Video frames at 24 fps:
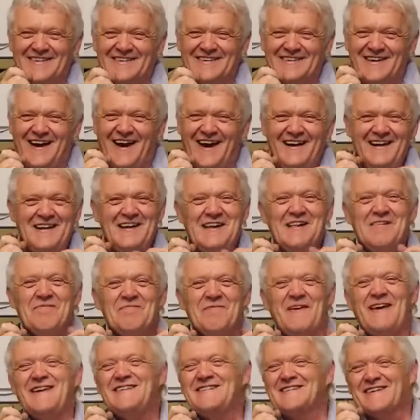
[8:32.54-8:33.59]
That's a
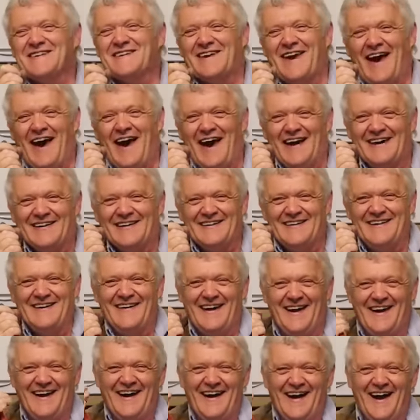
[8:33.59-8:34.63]
piece of cake.